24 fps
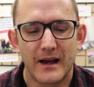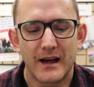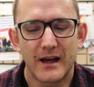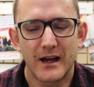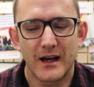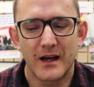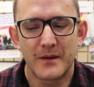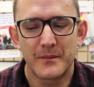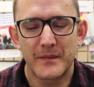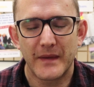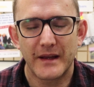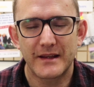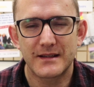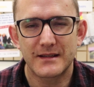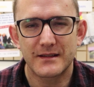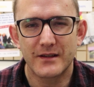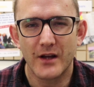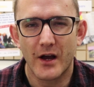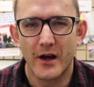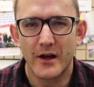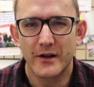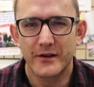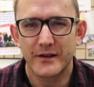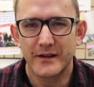It
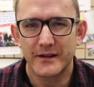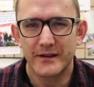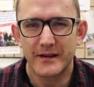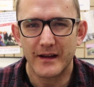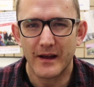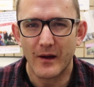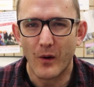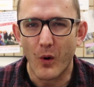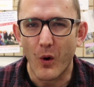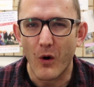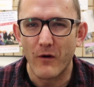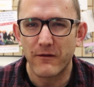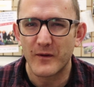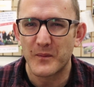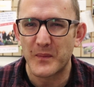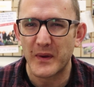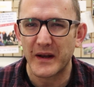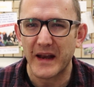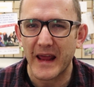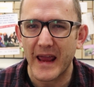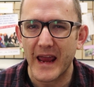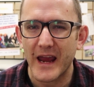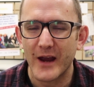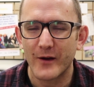started off a
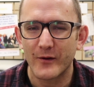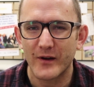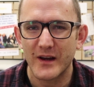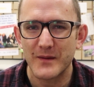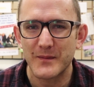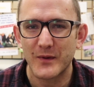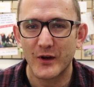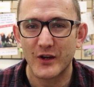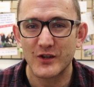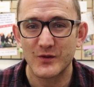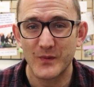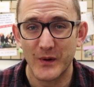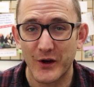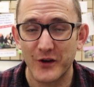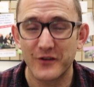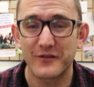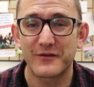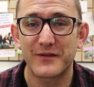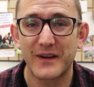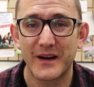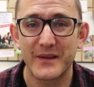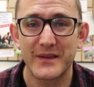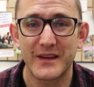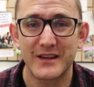bit hairy because we
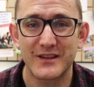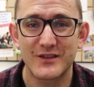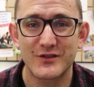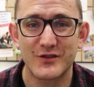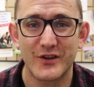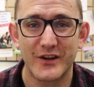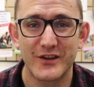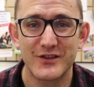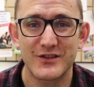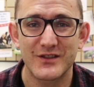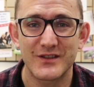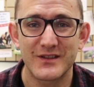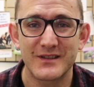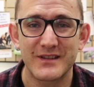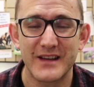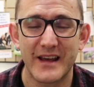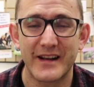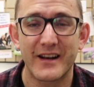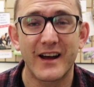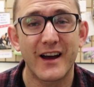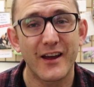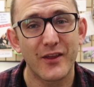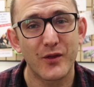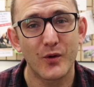couldn't find the instructions,
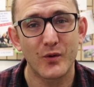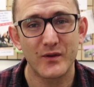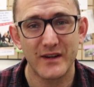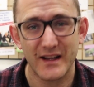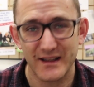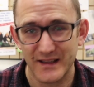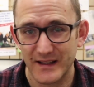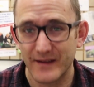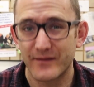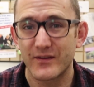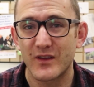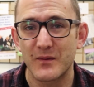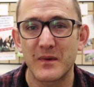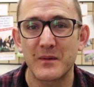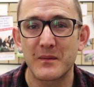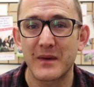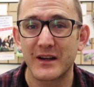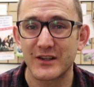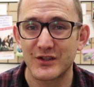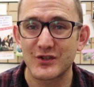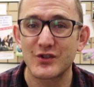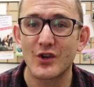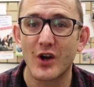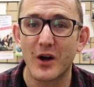and I thought I'd left them in
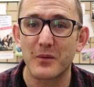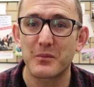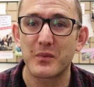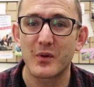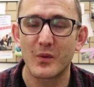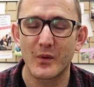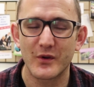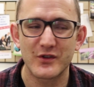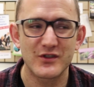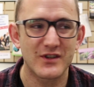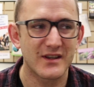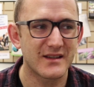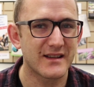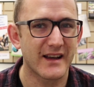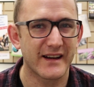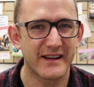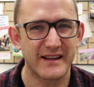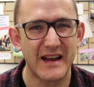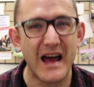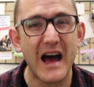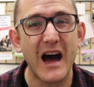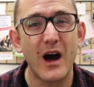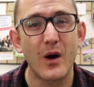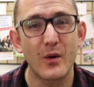my shop, which is
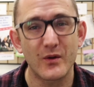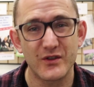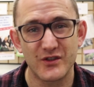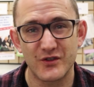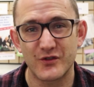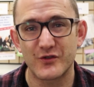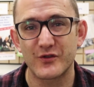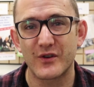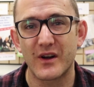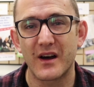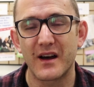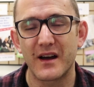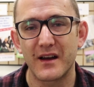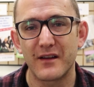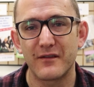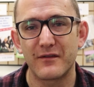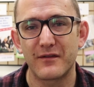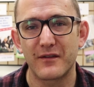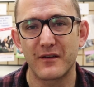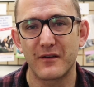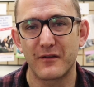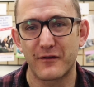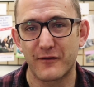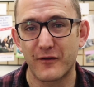like an hour's
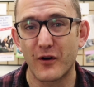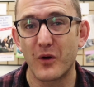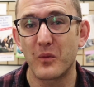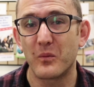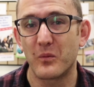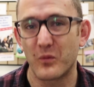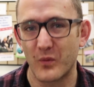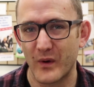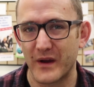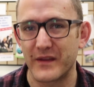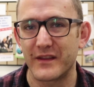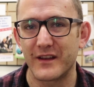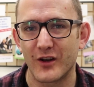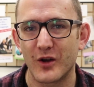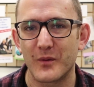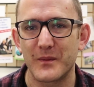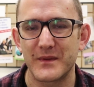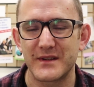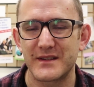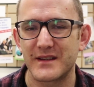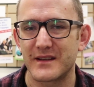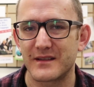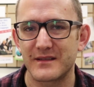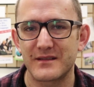drive from where the
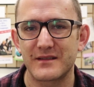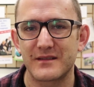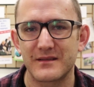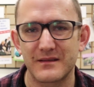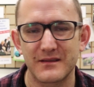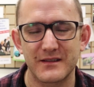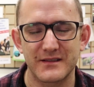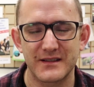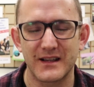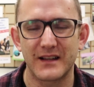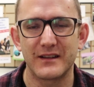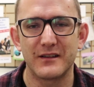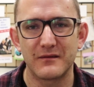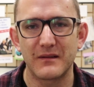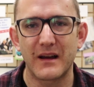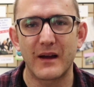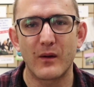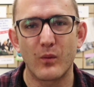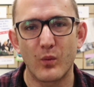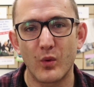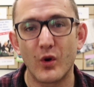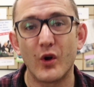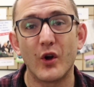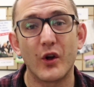allotment is, because
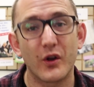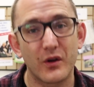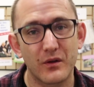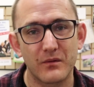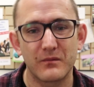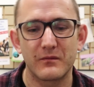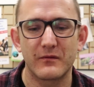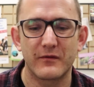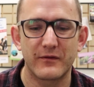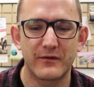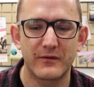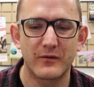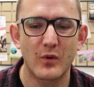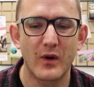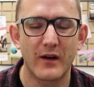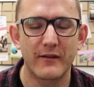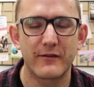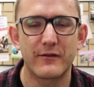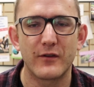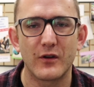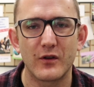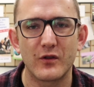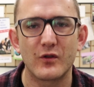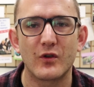I work
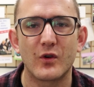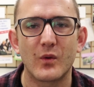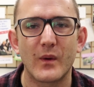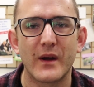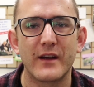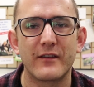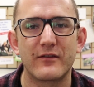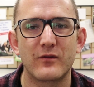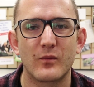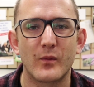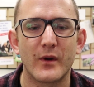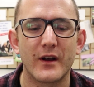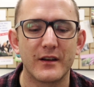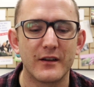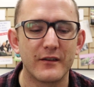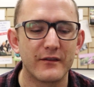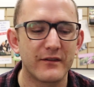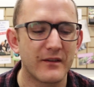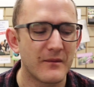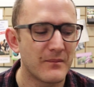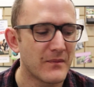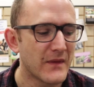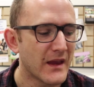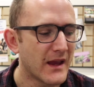quite further away from where I
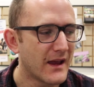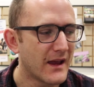live.